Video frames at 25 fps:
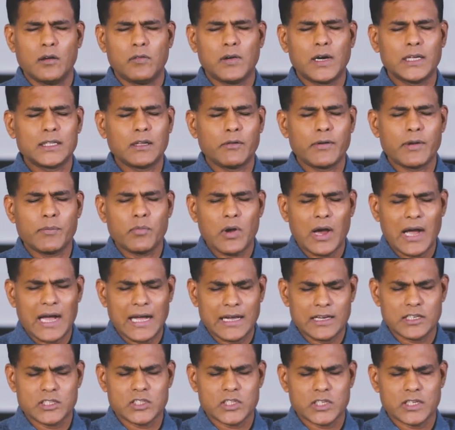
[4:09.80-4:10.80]
Father, we
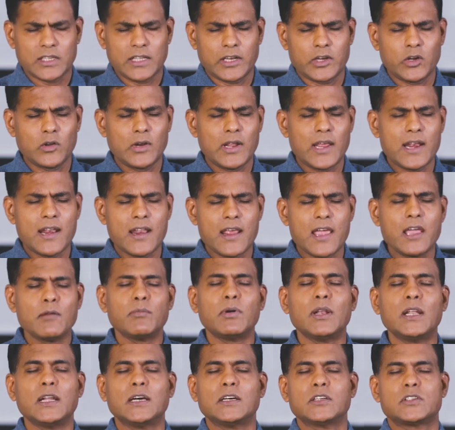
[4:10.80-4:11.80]
ask that you'll
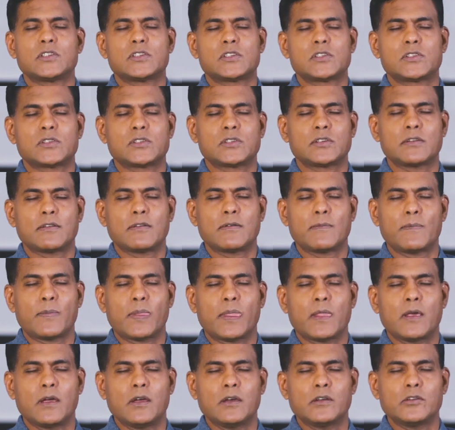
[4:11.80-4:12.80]
enable us
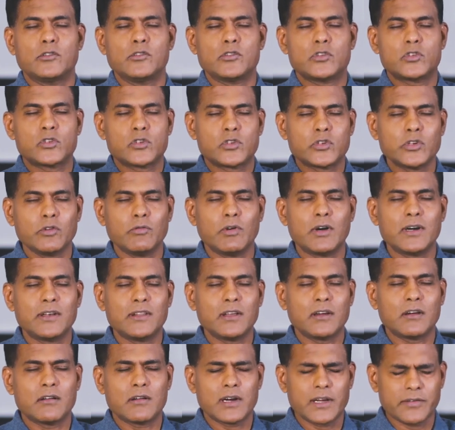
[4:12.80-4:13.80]
to
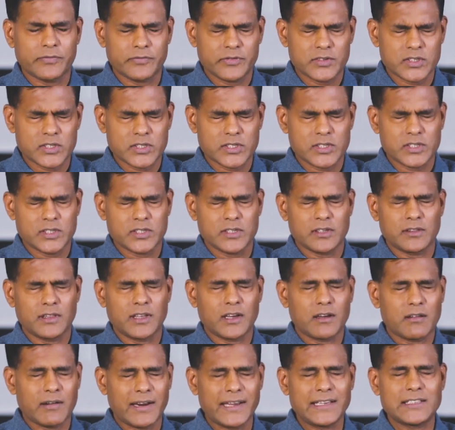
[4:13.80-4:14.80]
steward the gifts,
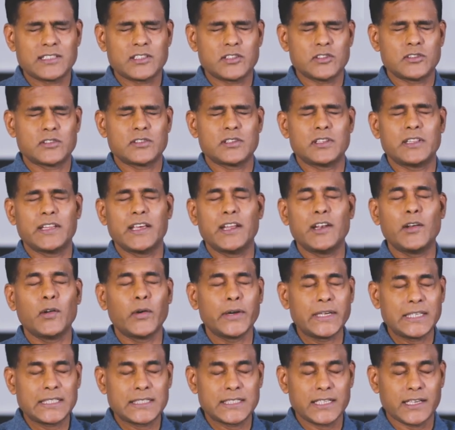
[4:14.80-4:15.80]
the graces, and the
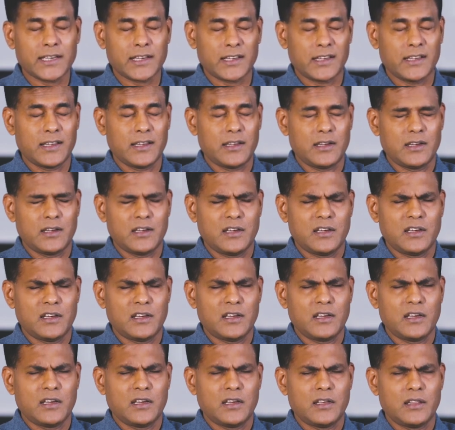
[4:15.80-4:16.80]
anointing
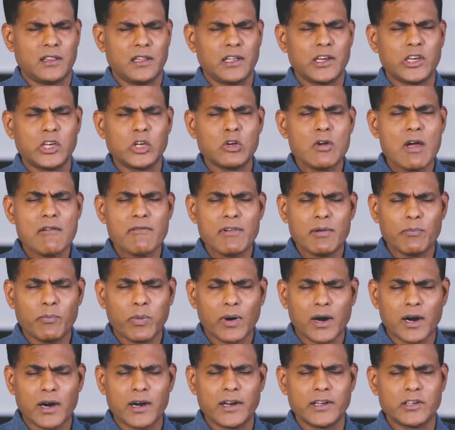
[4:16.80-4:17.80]
that you have
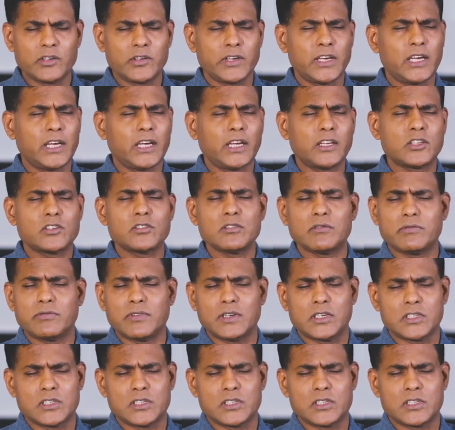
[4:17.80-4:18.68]
imparted to each of